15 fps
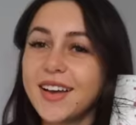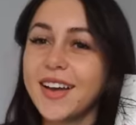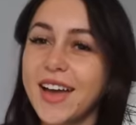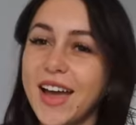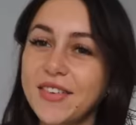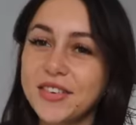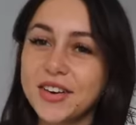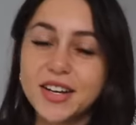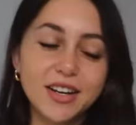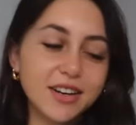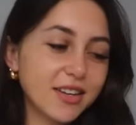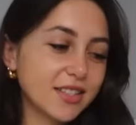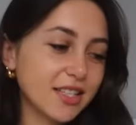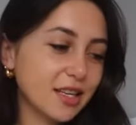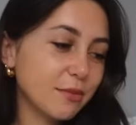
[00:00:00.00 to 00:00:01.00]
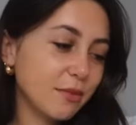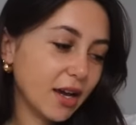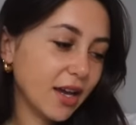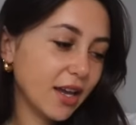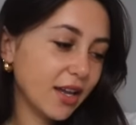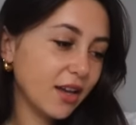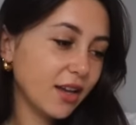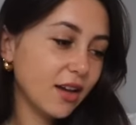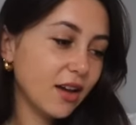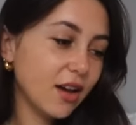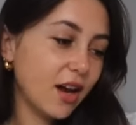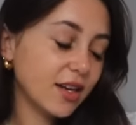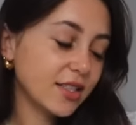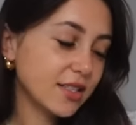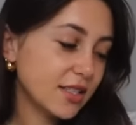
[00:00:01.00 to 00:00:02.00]
I have it right here. It's in my,
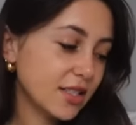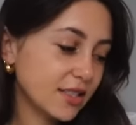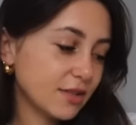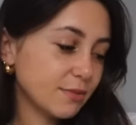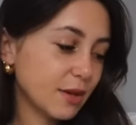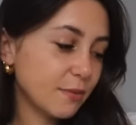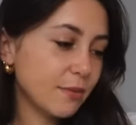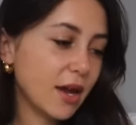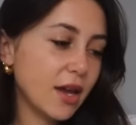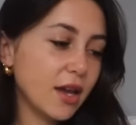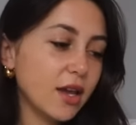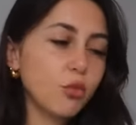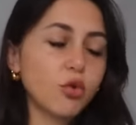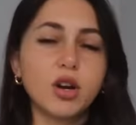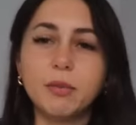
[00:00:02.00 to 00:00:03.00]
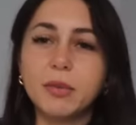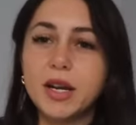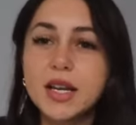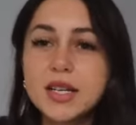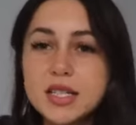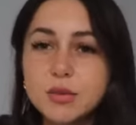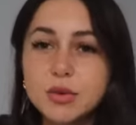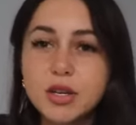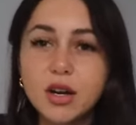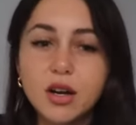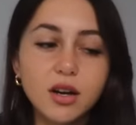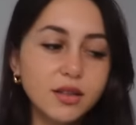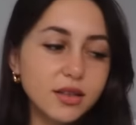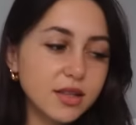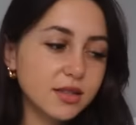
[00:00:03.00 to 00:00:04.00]
honestly, this is like my more immediate
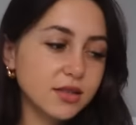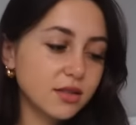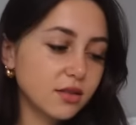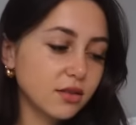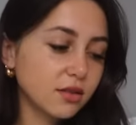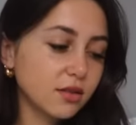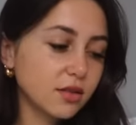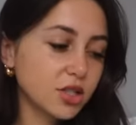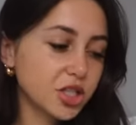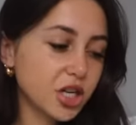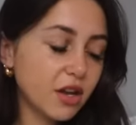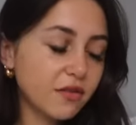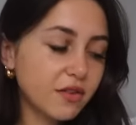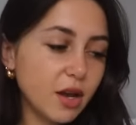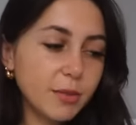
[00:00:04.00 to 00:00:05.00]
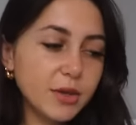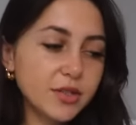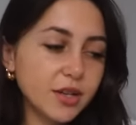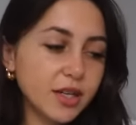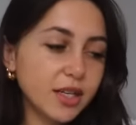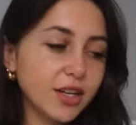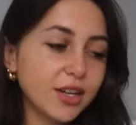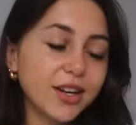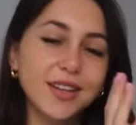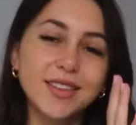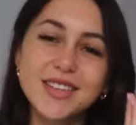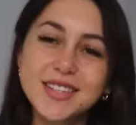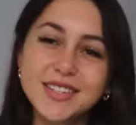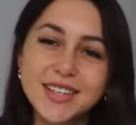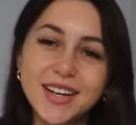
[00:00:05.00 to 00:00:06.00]
TBR, this little shelf cubbies right here, and
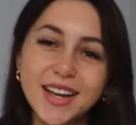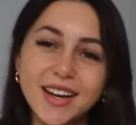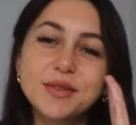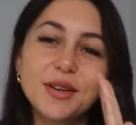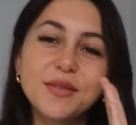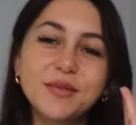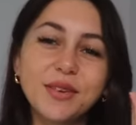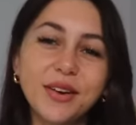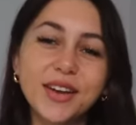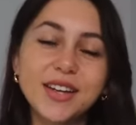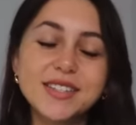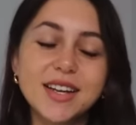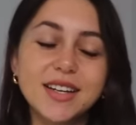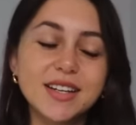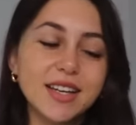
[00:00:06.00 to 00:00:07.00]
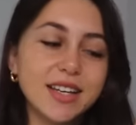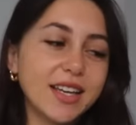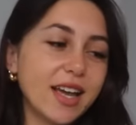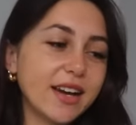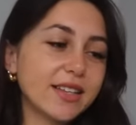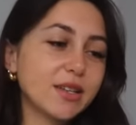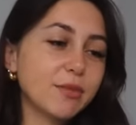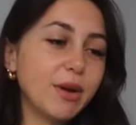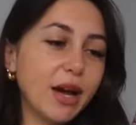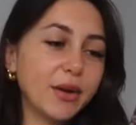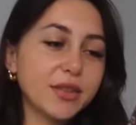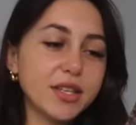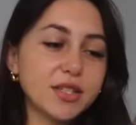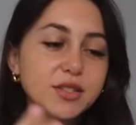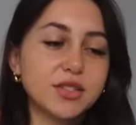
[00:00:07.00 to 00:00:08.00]
this is in it. So I'm very excited. Again, it's
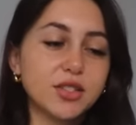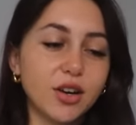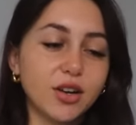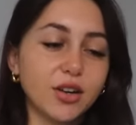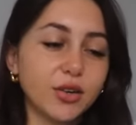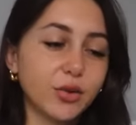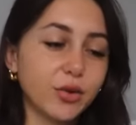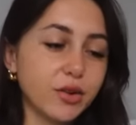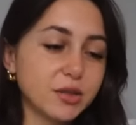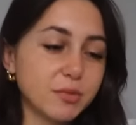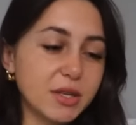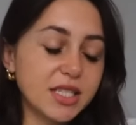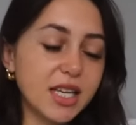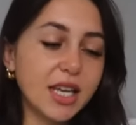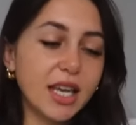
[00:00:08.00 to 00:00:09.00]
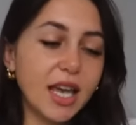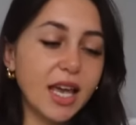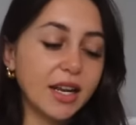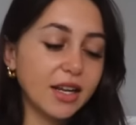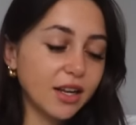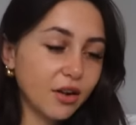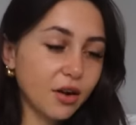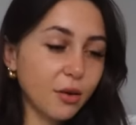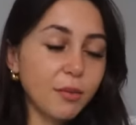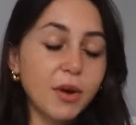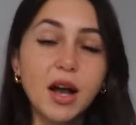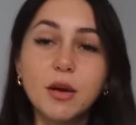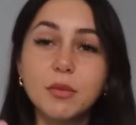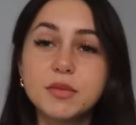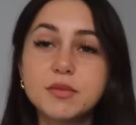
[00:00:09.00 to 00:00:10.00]
about this daughter who goes missing and her
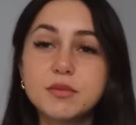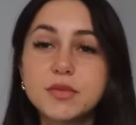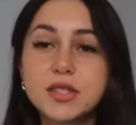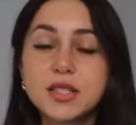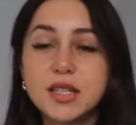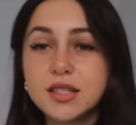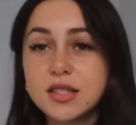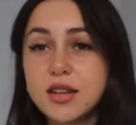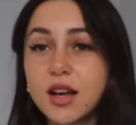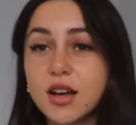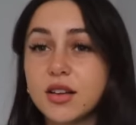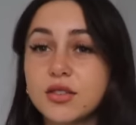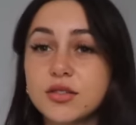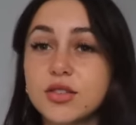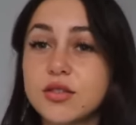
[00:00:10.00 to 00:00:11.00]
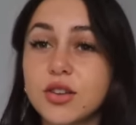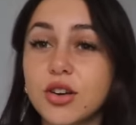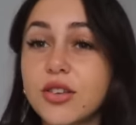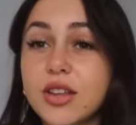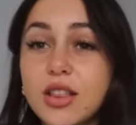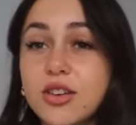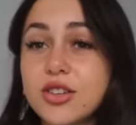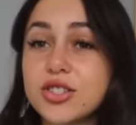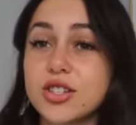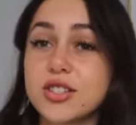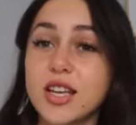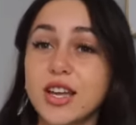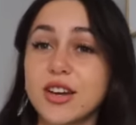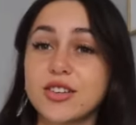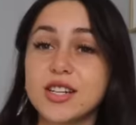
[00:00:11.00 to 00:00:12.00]
mom sees a girl that looks just
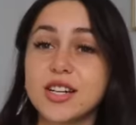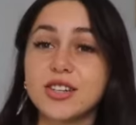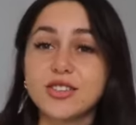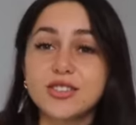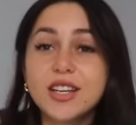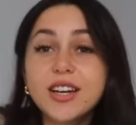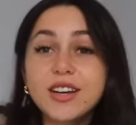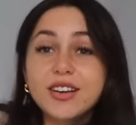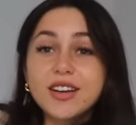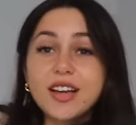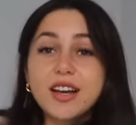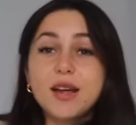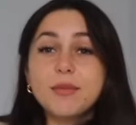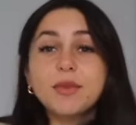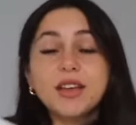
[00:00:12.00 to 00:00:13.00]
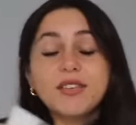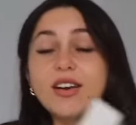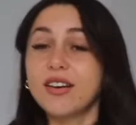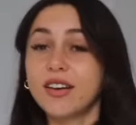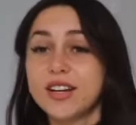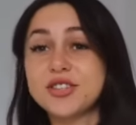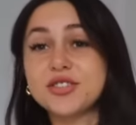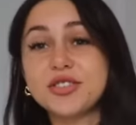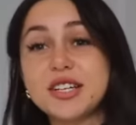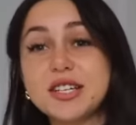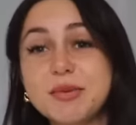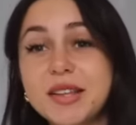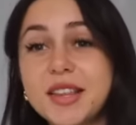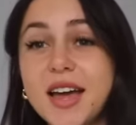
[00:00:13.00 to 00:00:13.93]
like her 10 years later and I'm like very intrigued by